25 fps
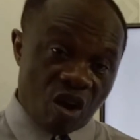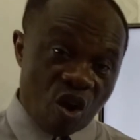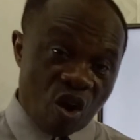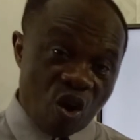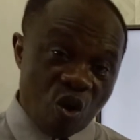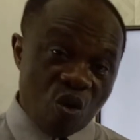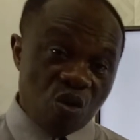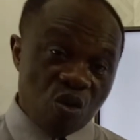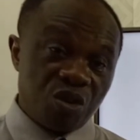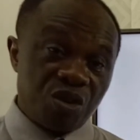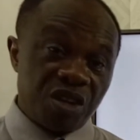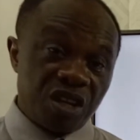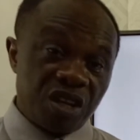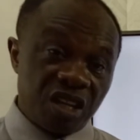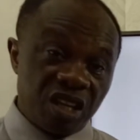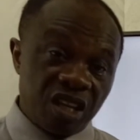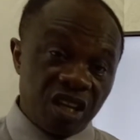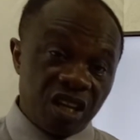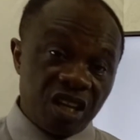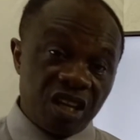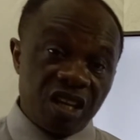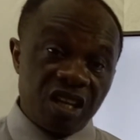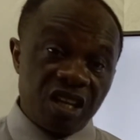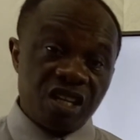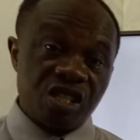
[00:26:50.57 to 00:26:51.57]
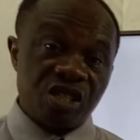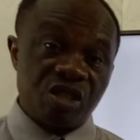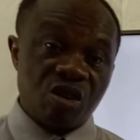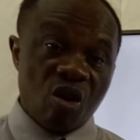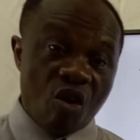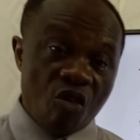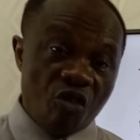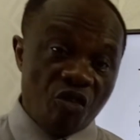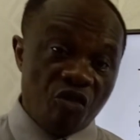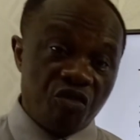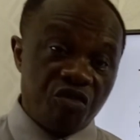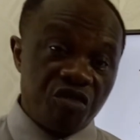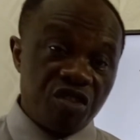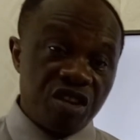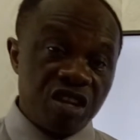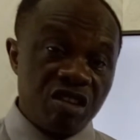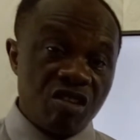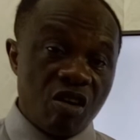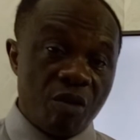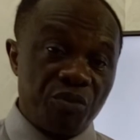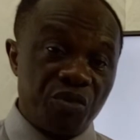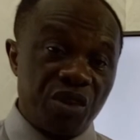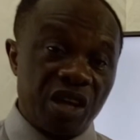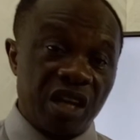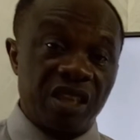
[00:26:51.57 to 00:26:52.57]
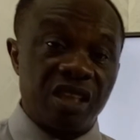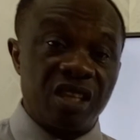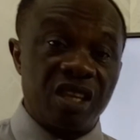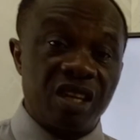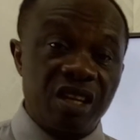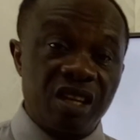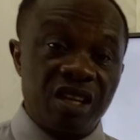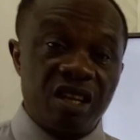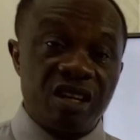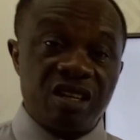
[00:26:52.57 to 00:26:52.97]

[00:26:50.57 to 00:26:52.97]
all the degrees of freedom that